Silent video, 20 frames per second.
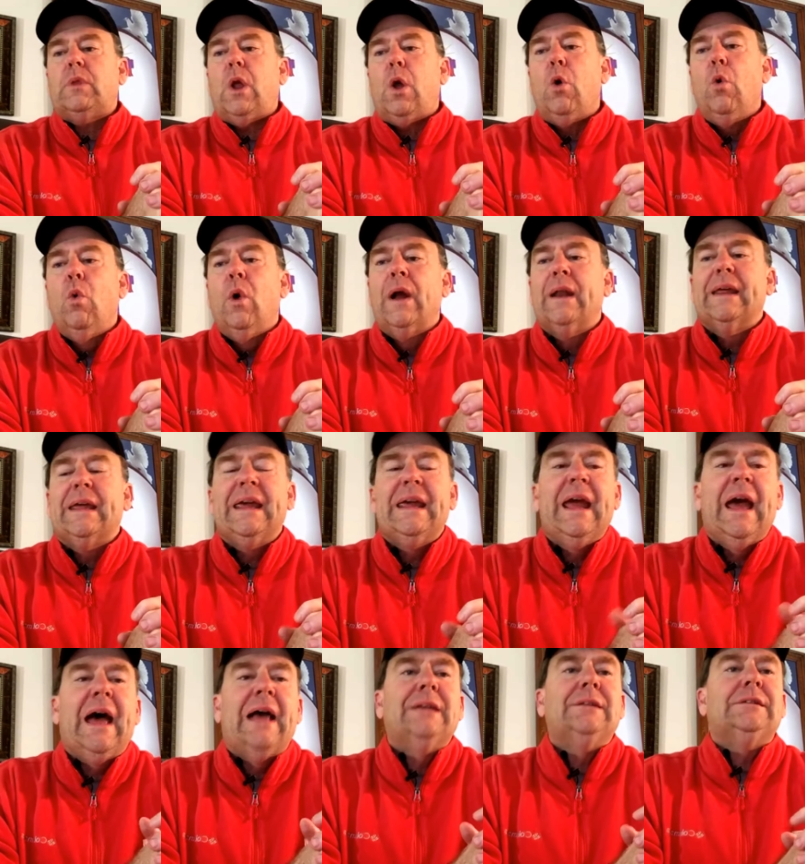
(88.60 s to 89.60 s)
what he
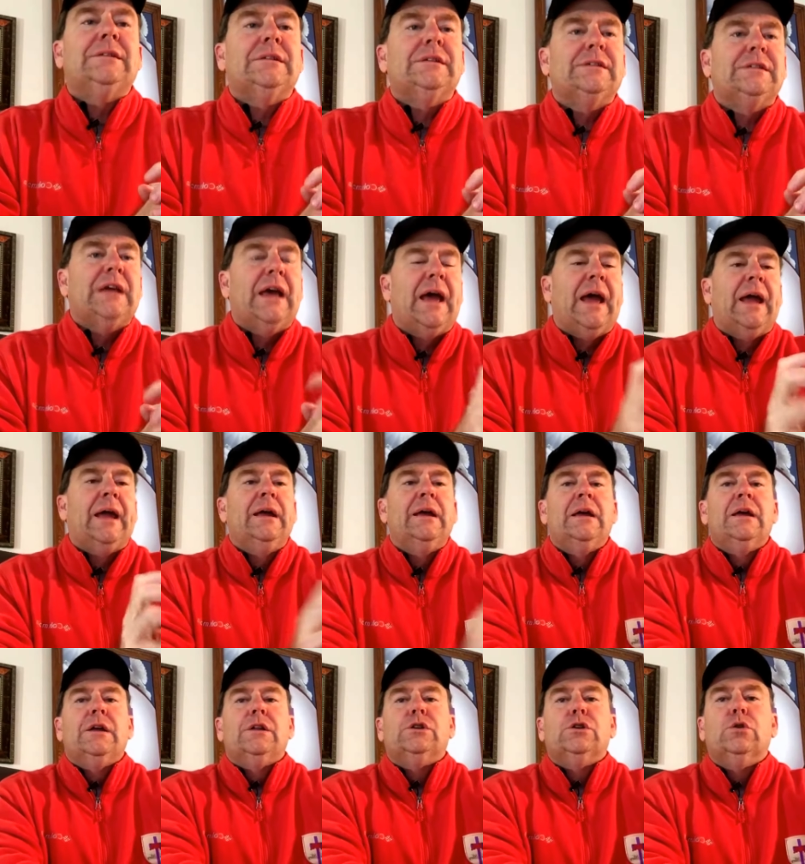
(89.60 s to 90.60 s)
has to say
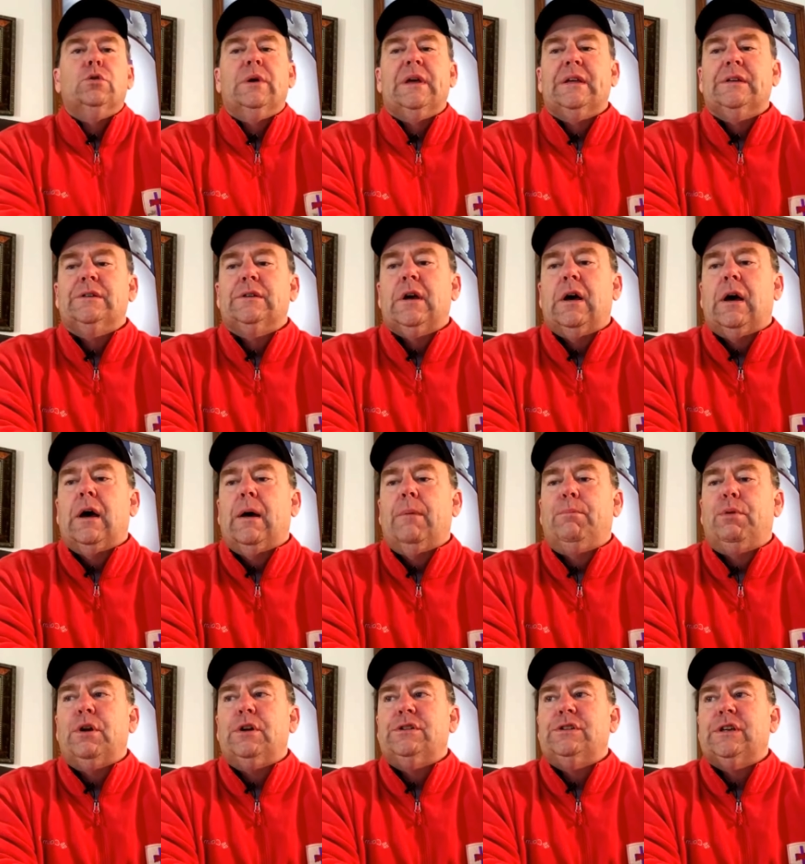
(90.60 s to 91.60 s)
to his uh,
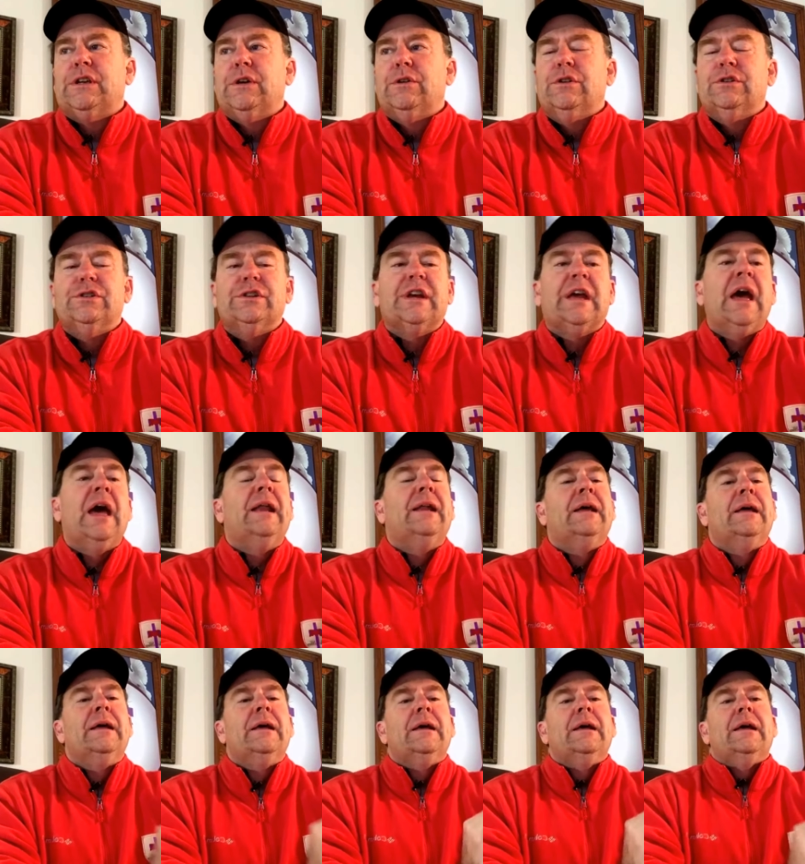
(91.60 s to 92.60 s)
persecutors. Again,
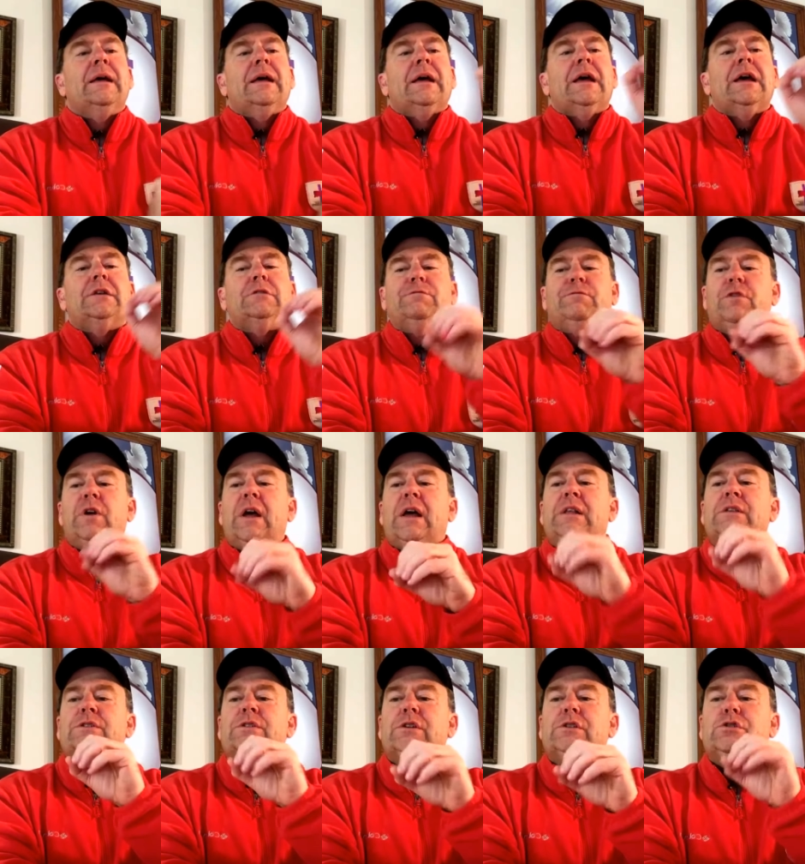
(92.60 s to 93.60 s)
his
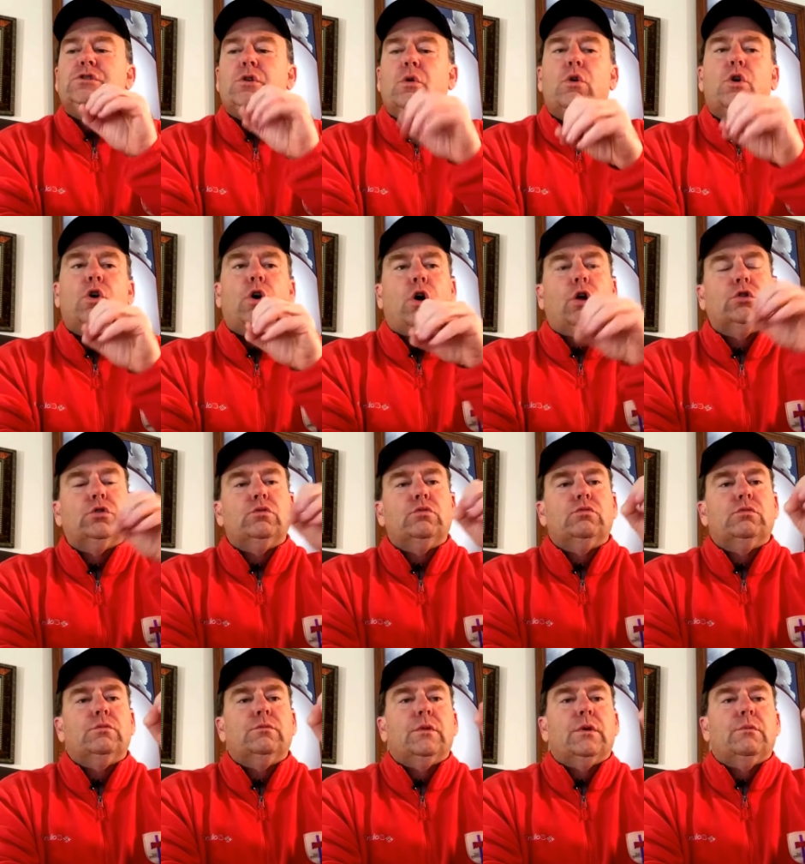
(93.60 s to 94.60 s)
friends are so called
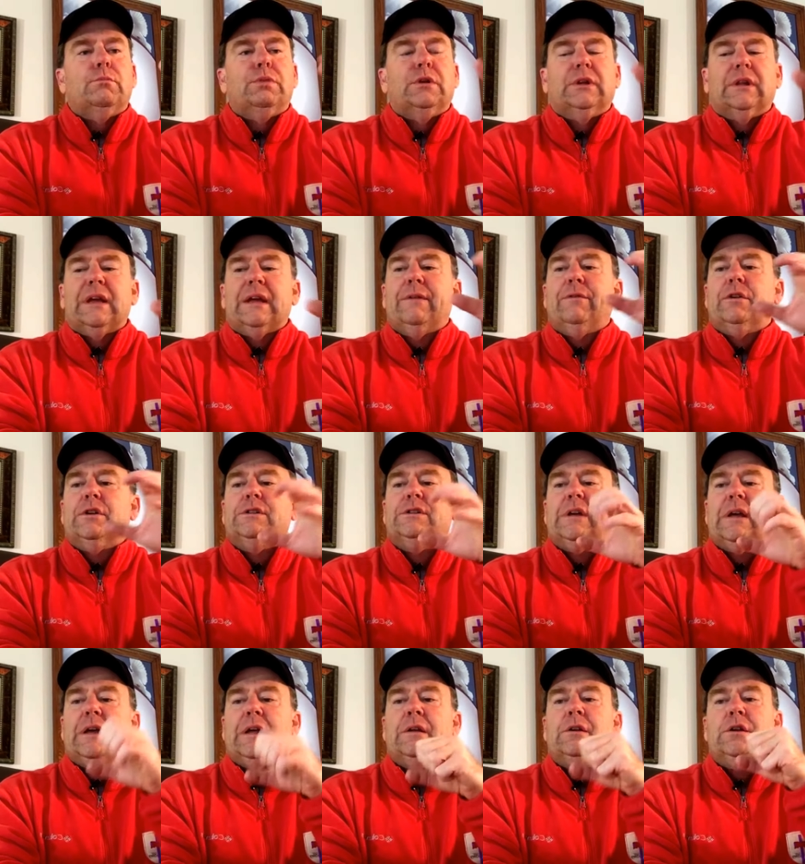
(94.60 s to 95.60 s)
believers
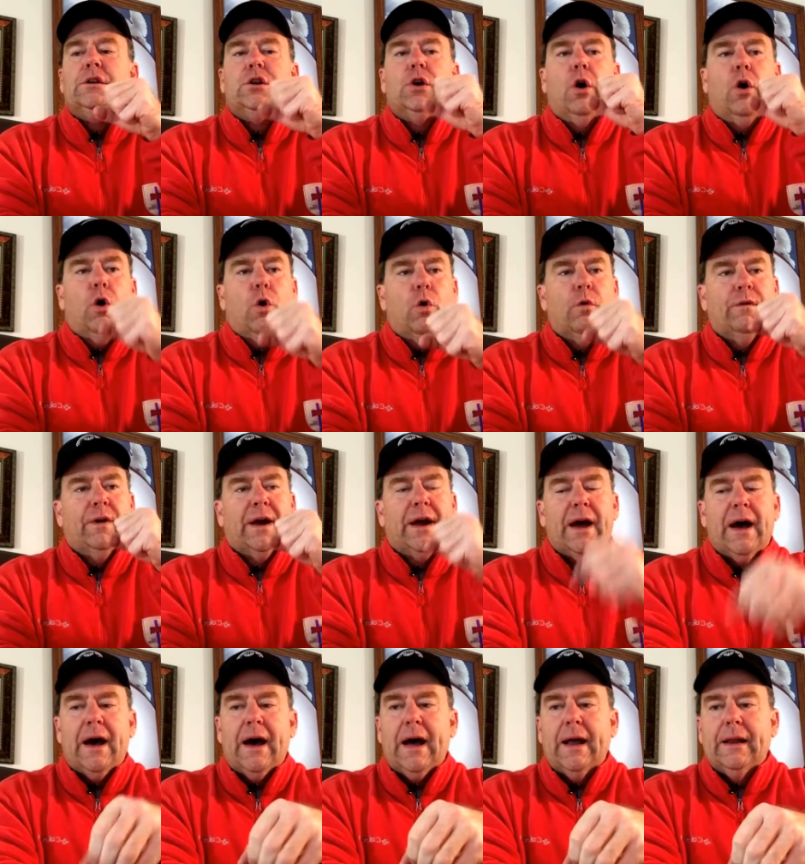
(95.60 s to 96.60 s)
in Jehovah
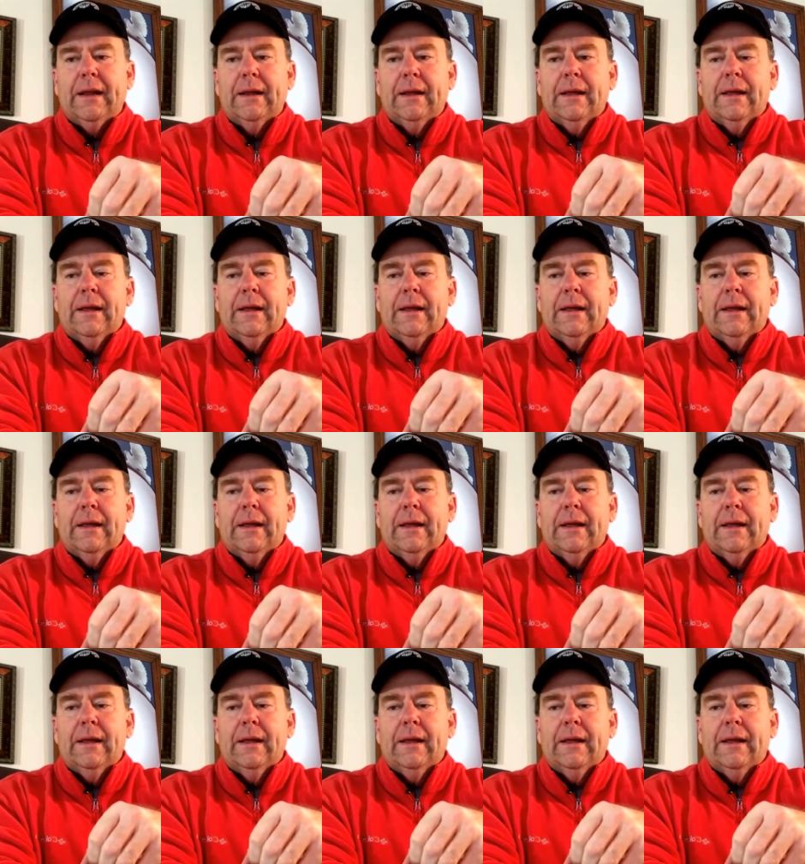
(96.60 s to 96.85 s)
God.